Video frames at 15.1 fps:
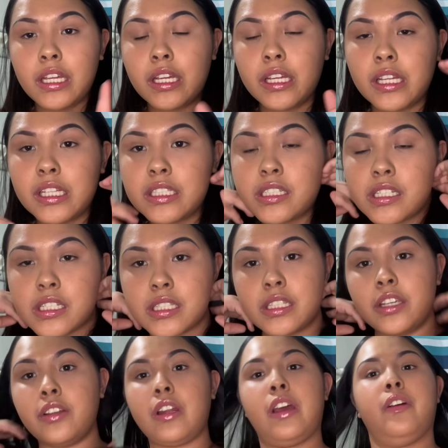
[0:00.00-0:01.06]
it's just, you
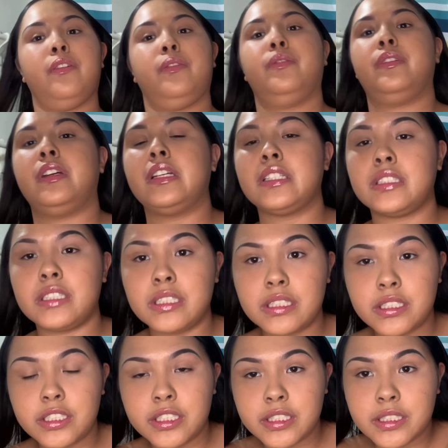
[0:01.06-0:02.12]
know, it's
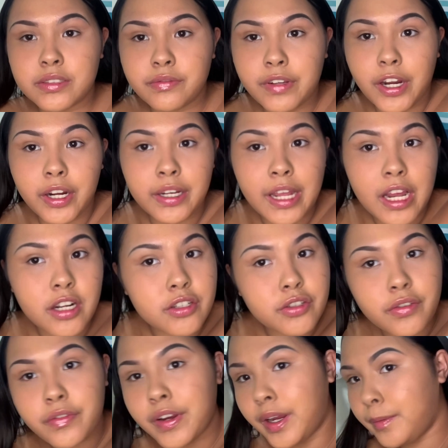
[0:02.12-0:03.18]
just very natural,
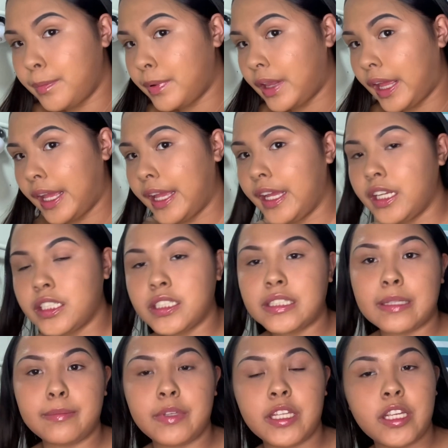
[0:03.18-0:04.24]
very plain, just
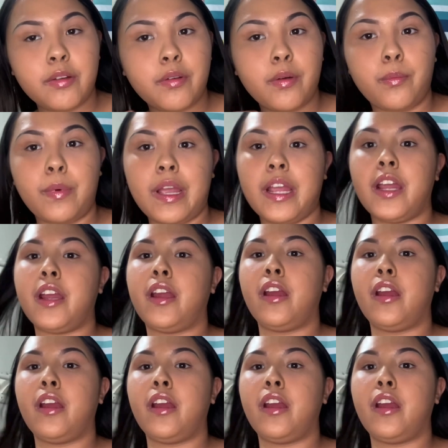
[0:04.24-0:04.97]
something you would wear